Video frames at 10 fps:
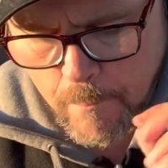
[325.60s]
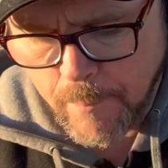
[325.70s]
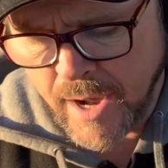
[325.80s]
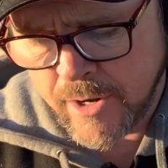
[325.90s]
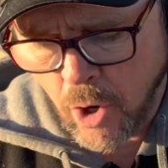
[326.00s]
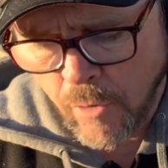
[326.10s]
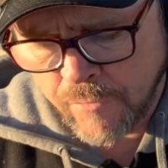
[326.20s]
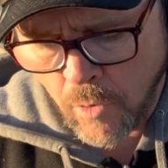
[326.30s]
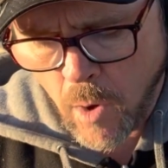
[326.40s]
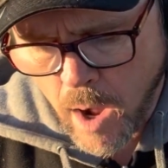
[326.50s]
but
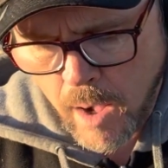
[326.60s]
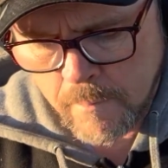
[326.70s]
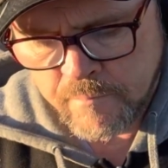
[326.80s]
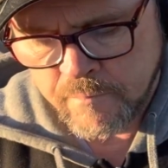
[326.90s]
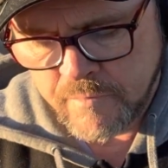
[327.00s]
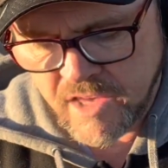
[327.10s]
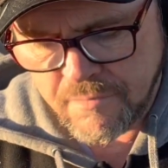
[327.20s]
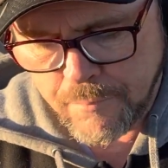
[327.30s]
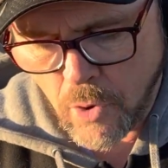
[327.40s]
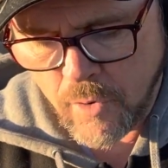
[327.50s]
overall, this
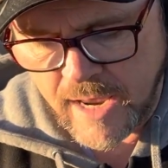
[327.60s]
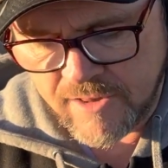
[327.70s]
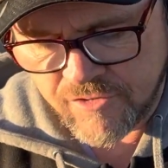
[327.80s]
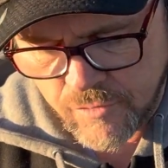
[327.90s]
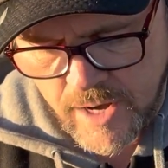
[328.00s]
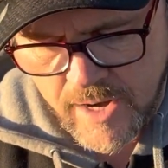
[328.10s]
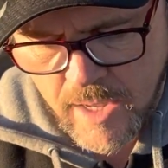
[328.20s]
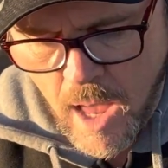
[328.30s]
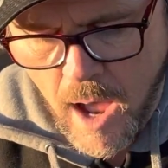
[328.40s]
broke a streak